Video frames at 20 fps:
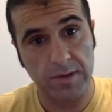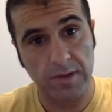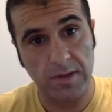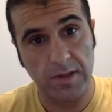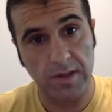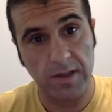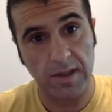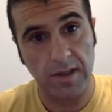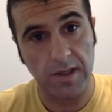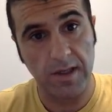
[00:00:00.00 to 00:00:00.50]

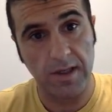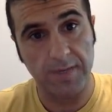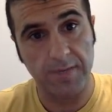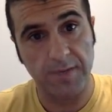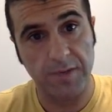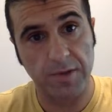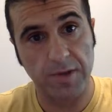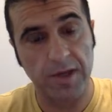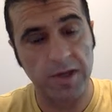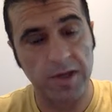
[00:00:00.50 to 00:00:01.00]
the
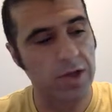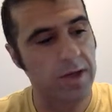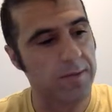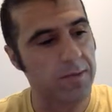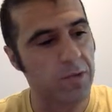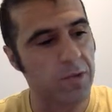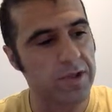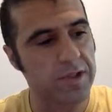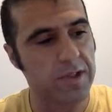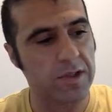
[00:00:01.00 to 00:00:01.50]
abstraction I'm
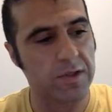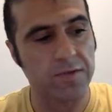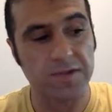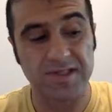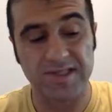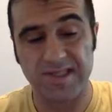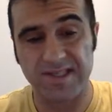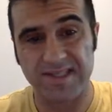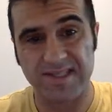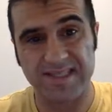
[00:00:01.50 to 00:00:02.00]
going to use
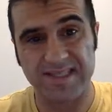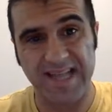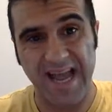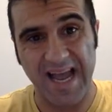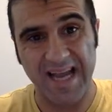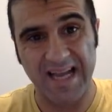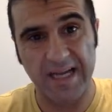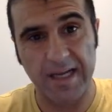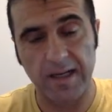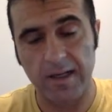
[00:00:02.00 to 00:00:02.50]
as a
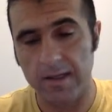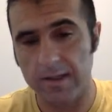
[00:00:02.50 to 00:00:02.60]
stack.